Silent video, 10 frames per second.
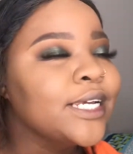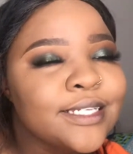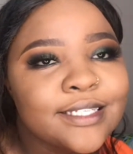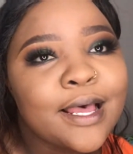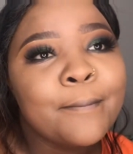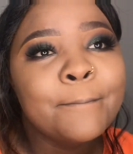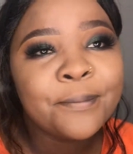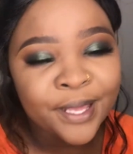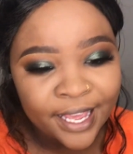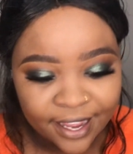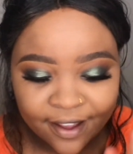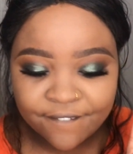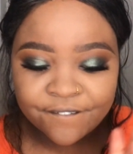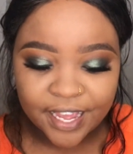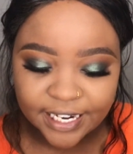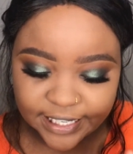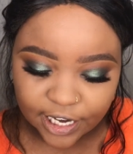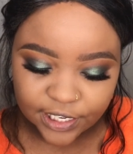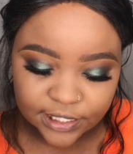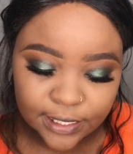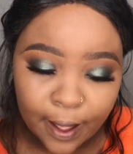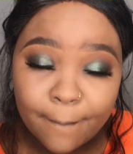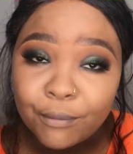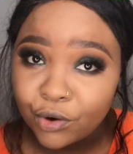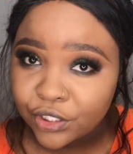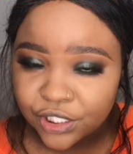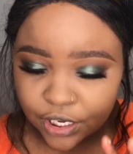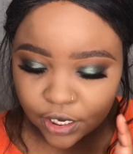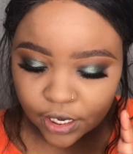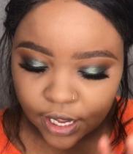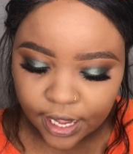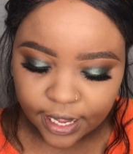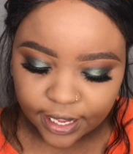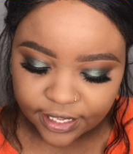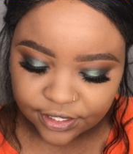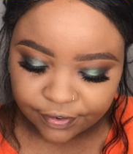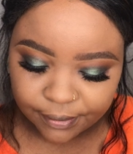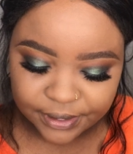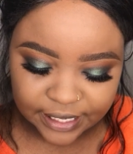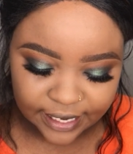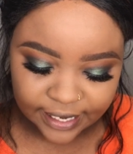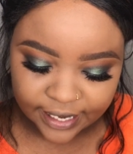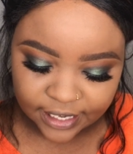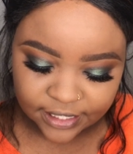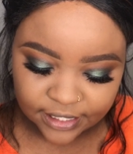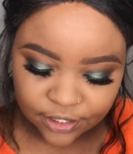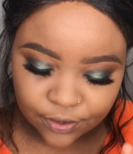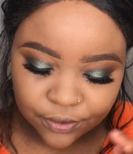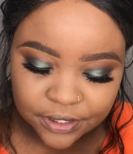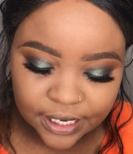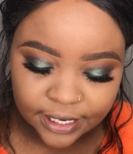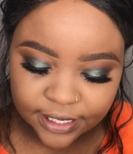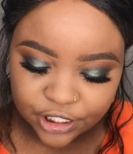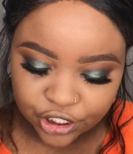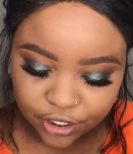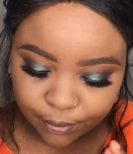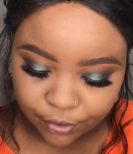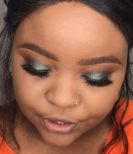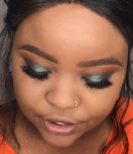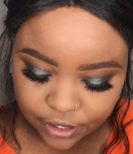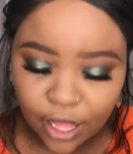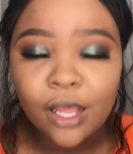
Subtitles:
is a big fat ass bronzer. It's from Sunkissed. It's called Sunkissed Giant Bronzer.